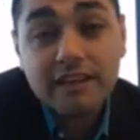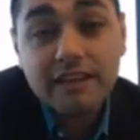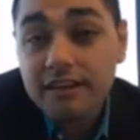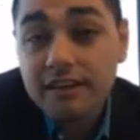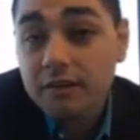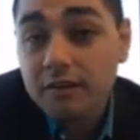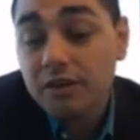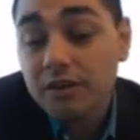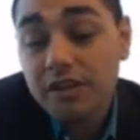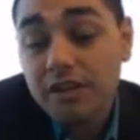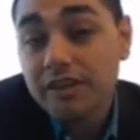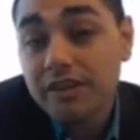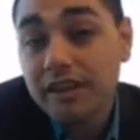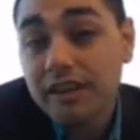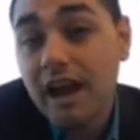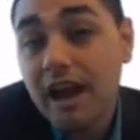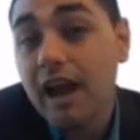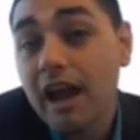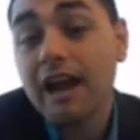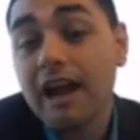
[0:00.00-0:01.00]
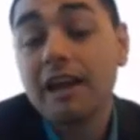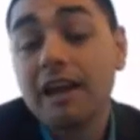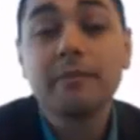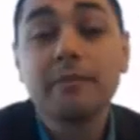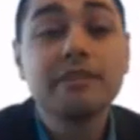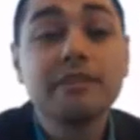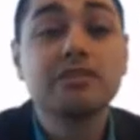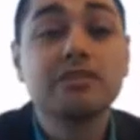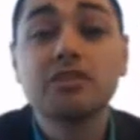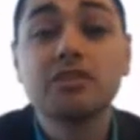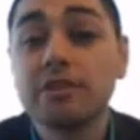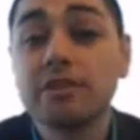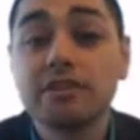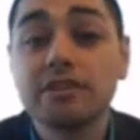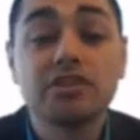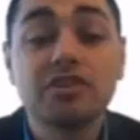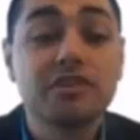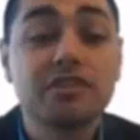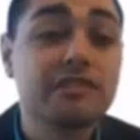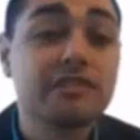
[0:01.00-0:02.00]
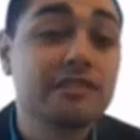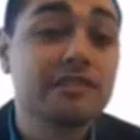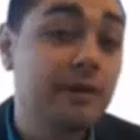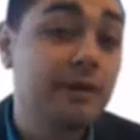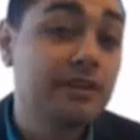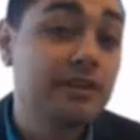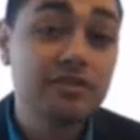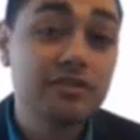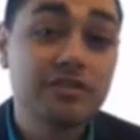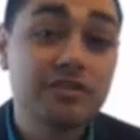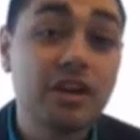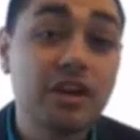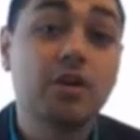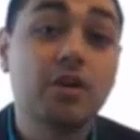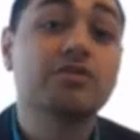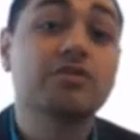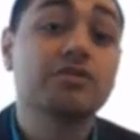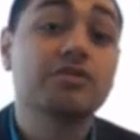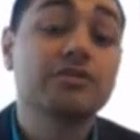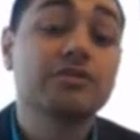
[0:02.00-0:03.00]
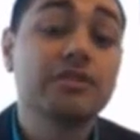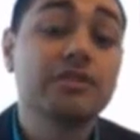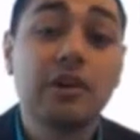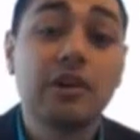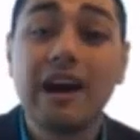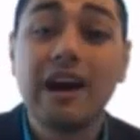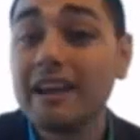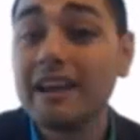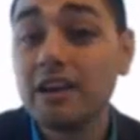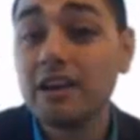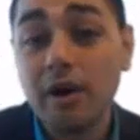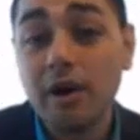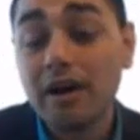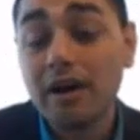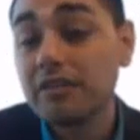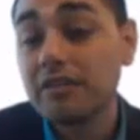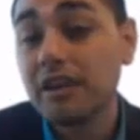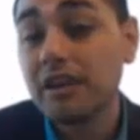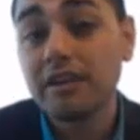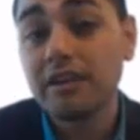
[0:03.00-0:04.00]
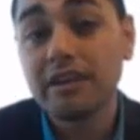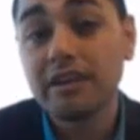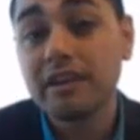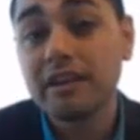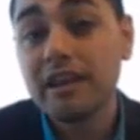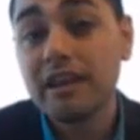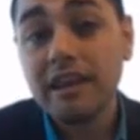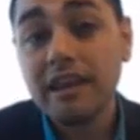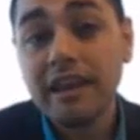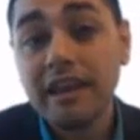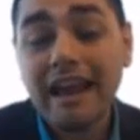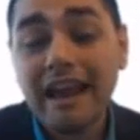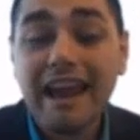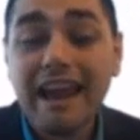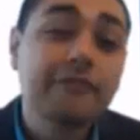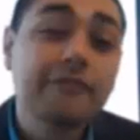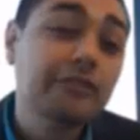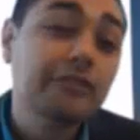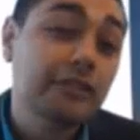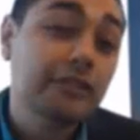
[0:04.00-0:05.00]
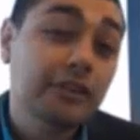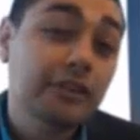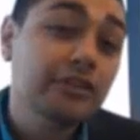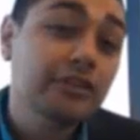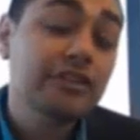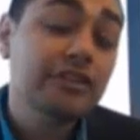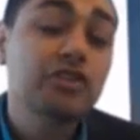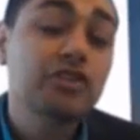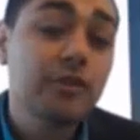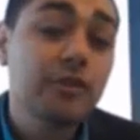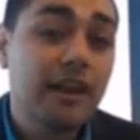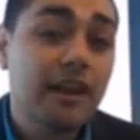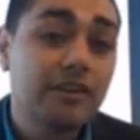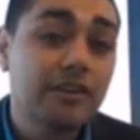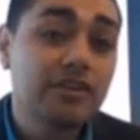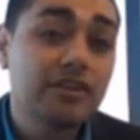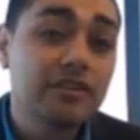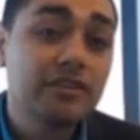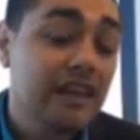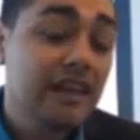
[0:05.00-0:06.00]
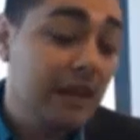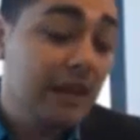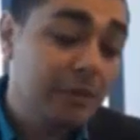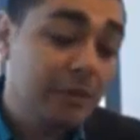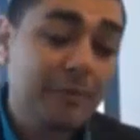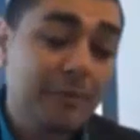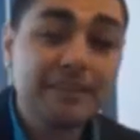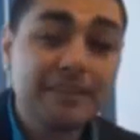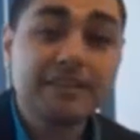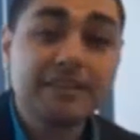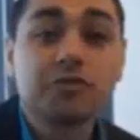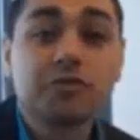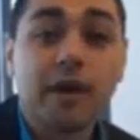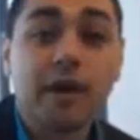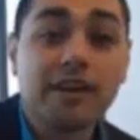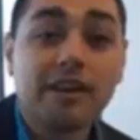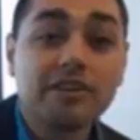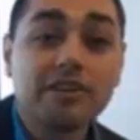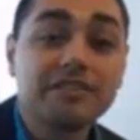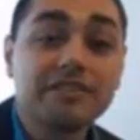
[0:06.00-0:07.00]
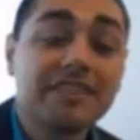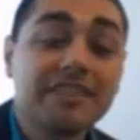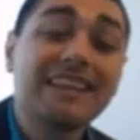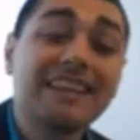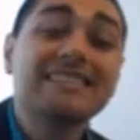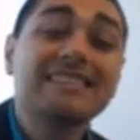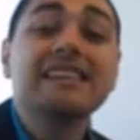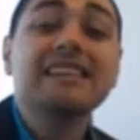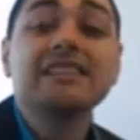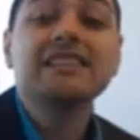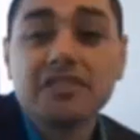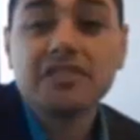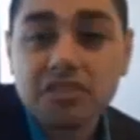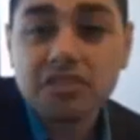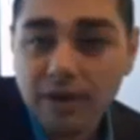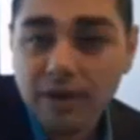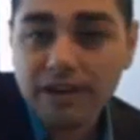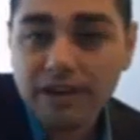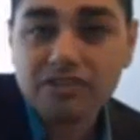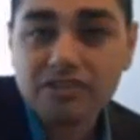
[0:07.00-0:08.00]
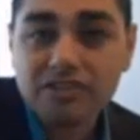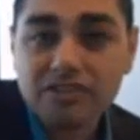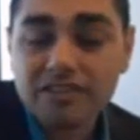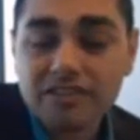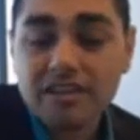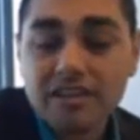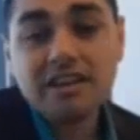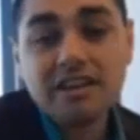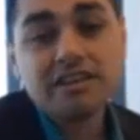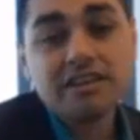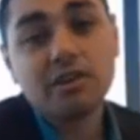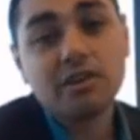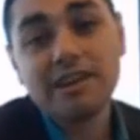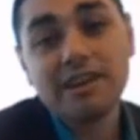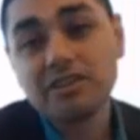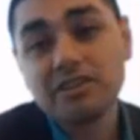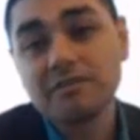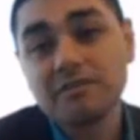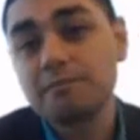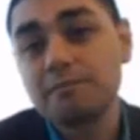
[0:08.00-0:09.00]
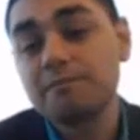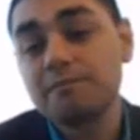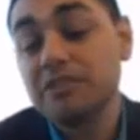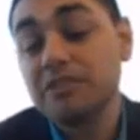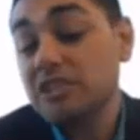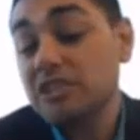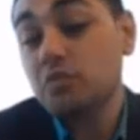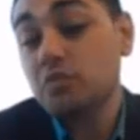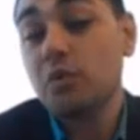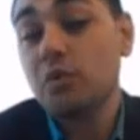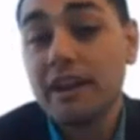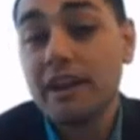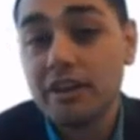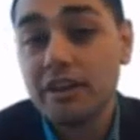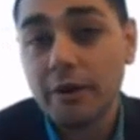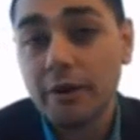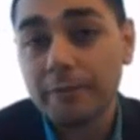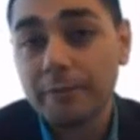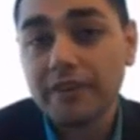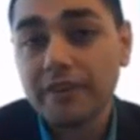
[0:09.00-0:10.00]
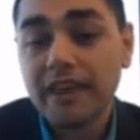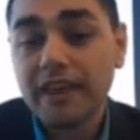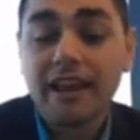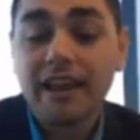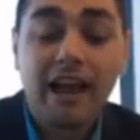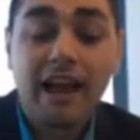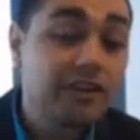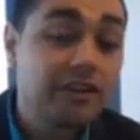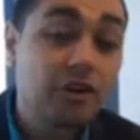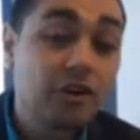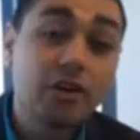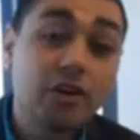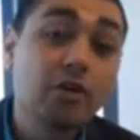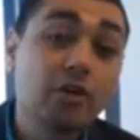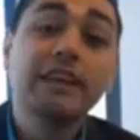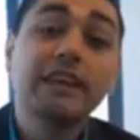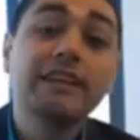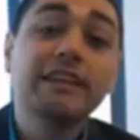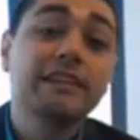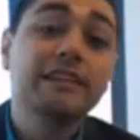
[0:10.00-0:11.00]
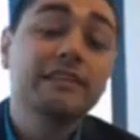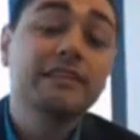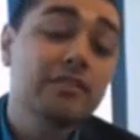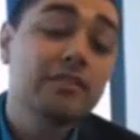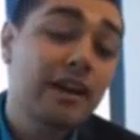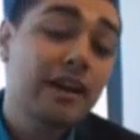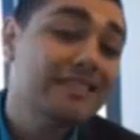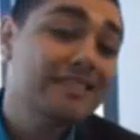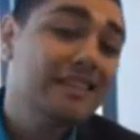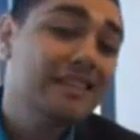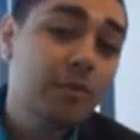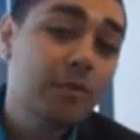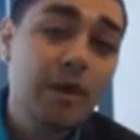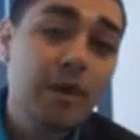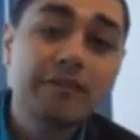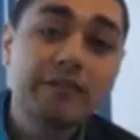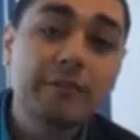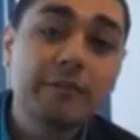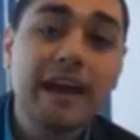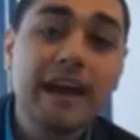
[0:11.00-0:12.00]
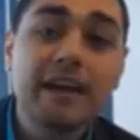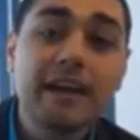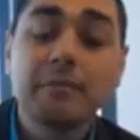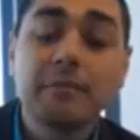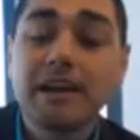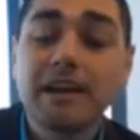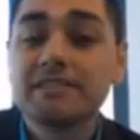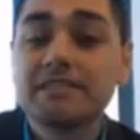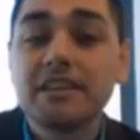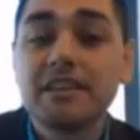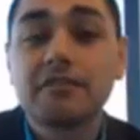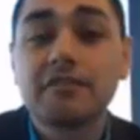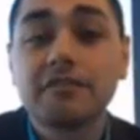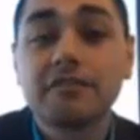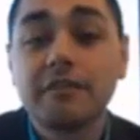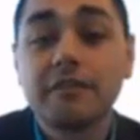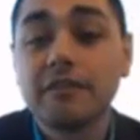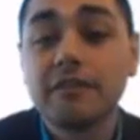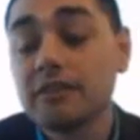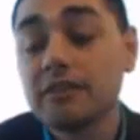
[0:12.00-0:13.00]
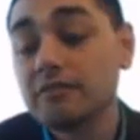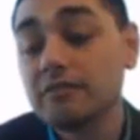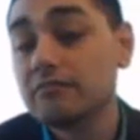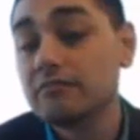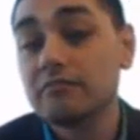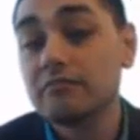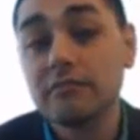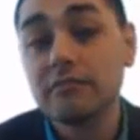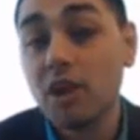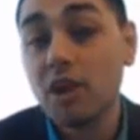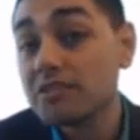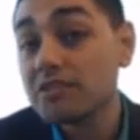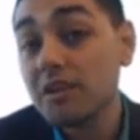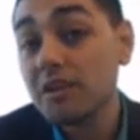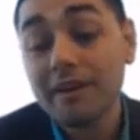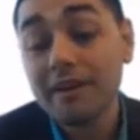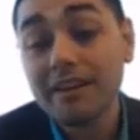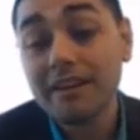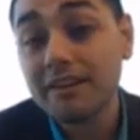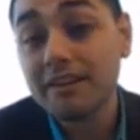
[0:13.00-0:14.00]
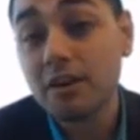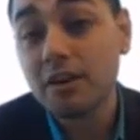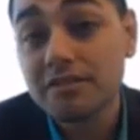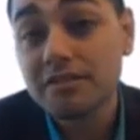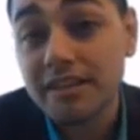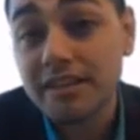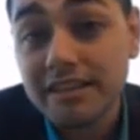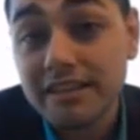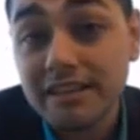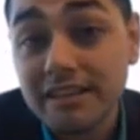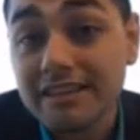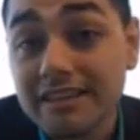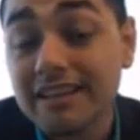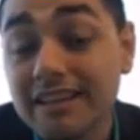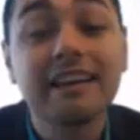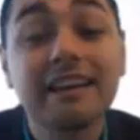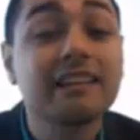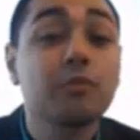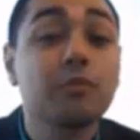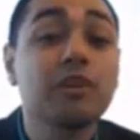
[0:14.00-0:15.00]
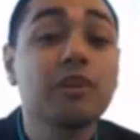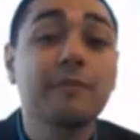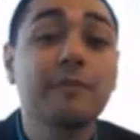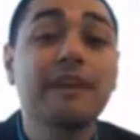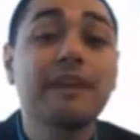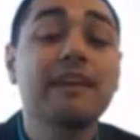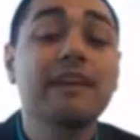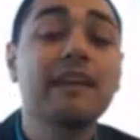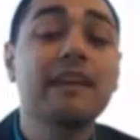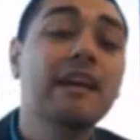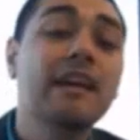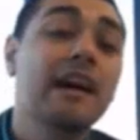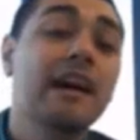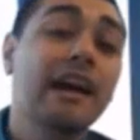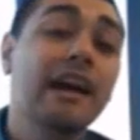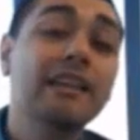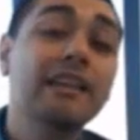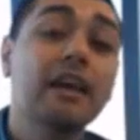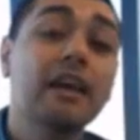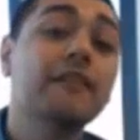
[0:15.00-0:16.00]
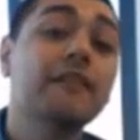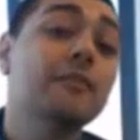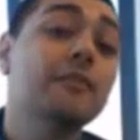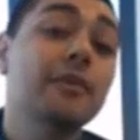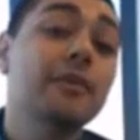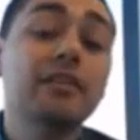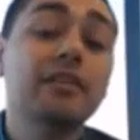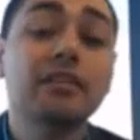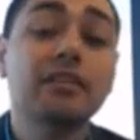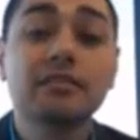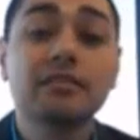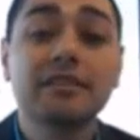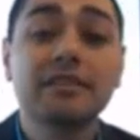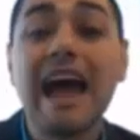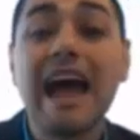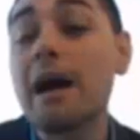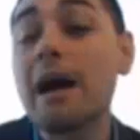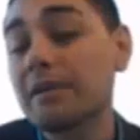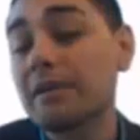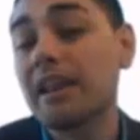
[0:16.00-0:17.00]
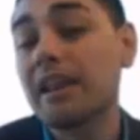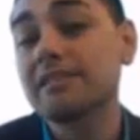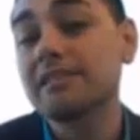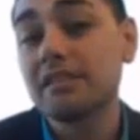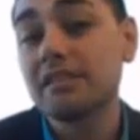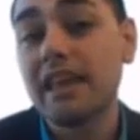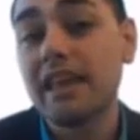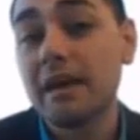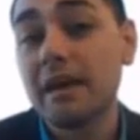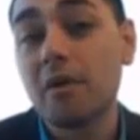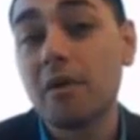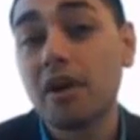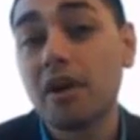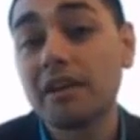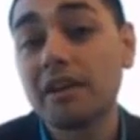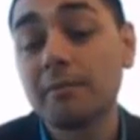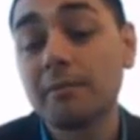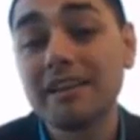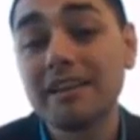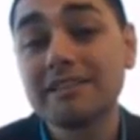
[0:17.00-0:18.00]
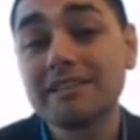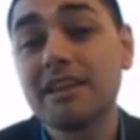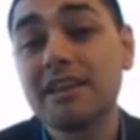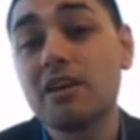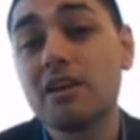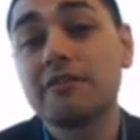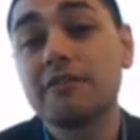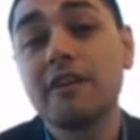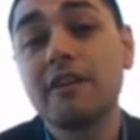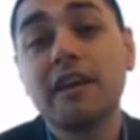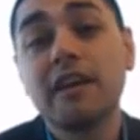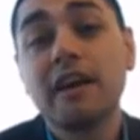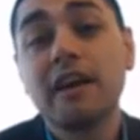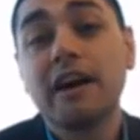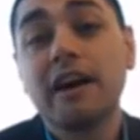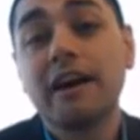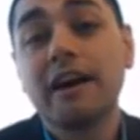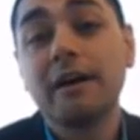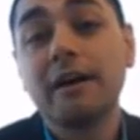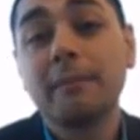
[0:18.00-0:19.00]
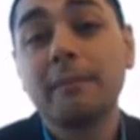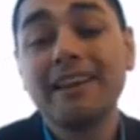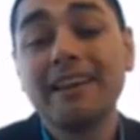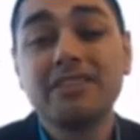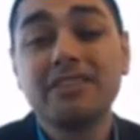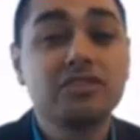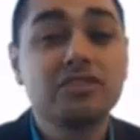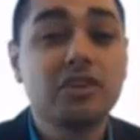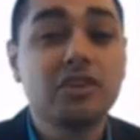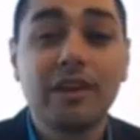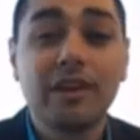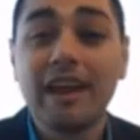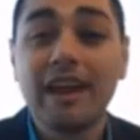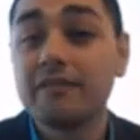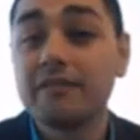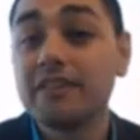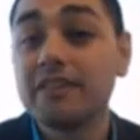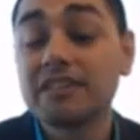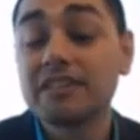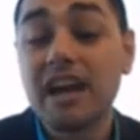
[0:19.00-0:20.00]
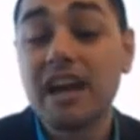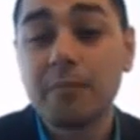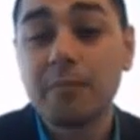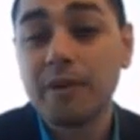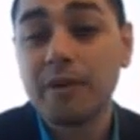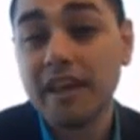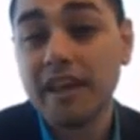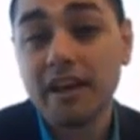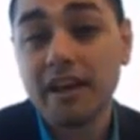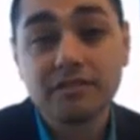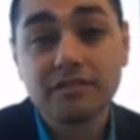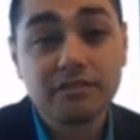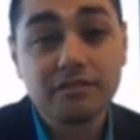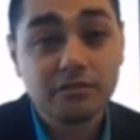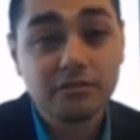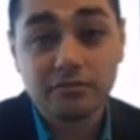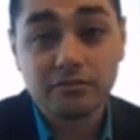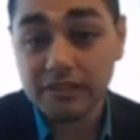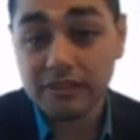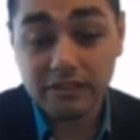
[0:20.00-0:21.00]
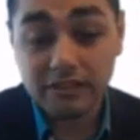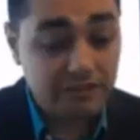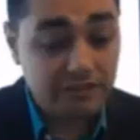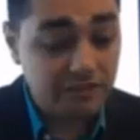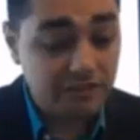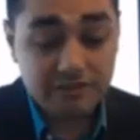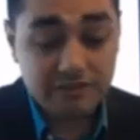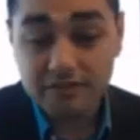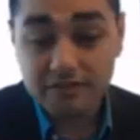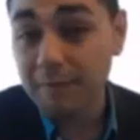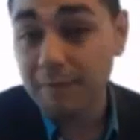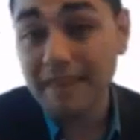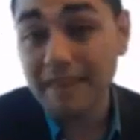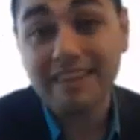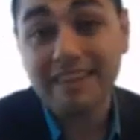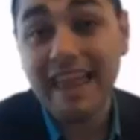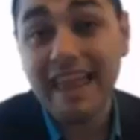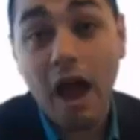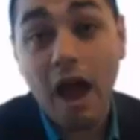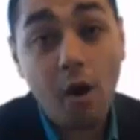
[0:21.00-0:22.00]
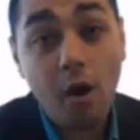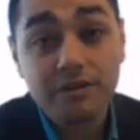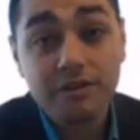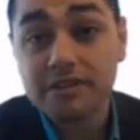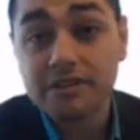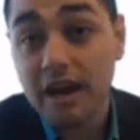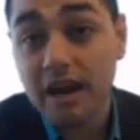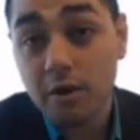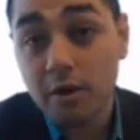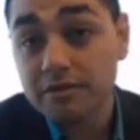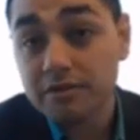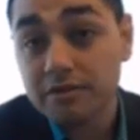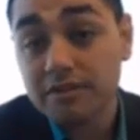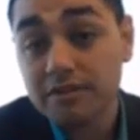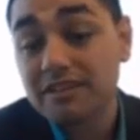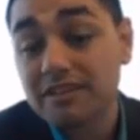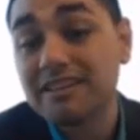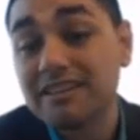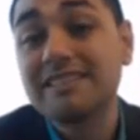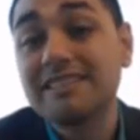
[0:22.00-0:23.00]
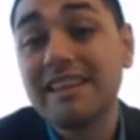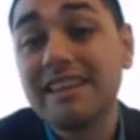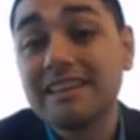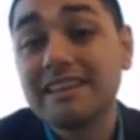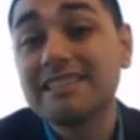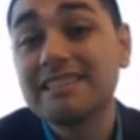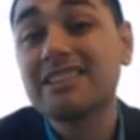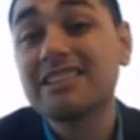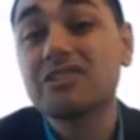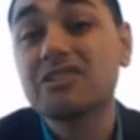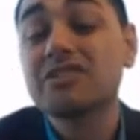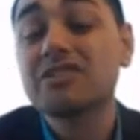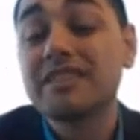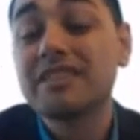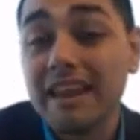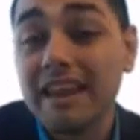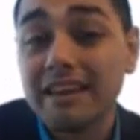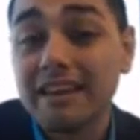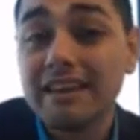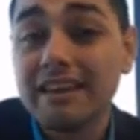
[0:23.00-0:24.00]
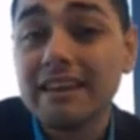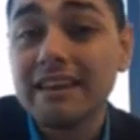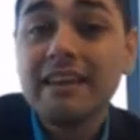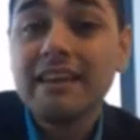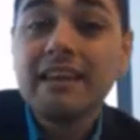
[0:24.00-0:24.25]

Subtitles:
with anything, I'm a student just as much as a coach. So I go out there and I have to learn these strategies, implement these strategies, then I teach these strategies. So I just teach what I know. Okay, I don't know LinkedIn, so I stay away from that myself. If you know somebody that knows LinkedIn, connect them with me. I love to be able to capitalize on that market myself. I just don't have the time right now to literally just spend the hours and hours it's going to take to understand it.